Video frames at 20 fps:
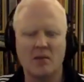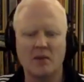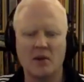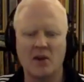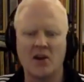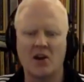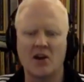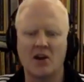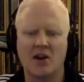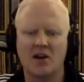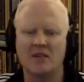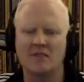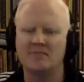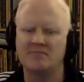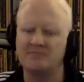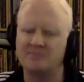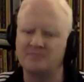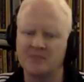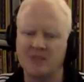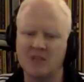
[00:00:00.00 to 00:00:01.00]
But
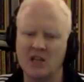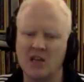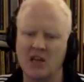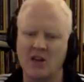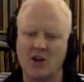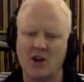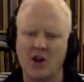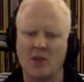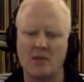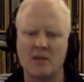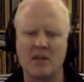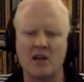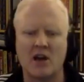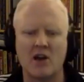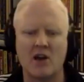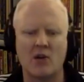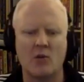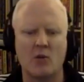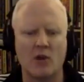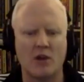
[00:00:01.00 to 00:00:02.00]
yeah, not me. I
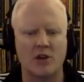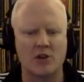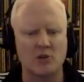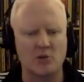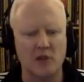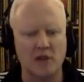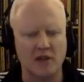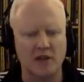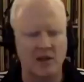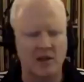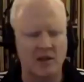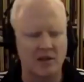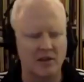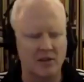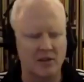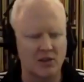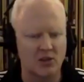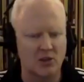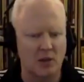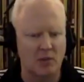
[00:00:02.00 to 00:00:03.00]
don't want to drink a
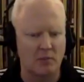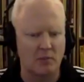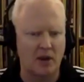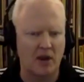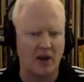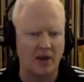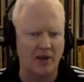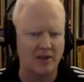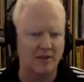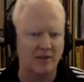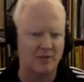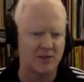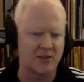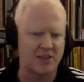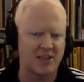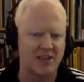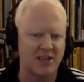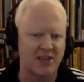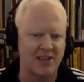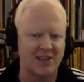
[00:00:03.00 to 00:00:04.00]
pint of
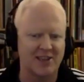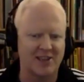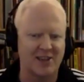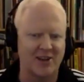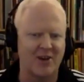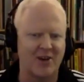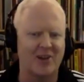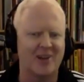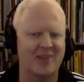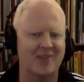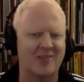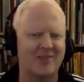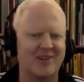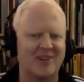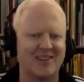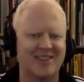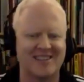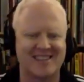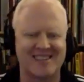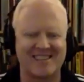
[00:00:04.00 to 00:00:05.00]
tequila all at
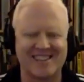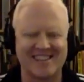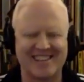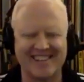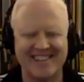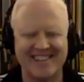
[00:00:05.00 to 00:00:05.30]
once.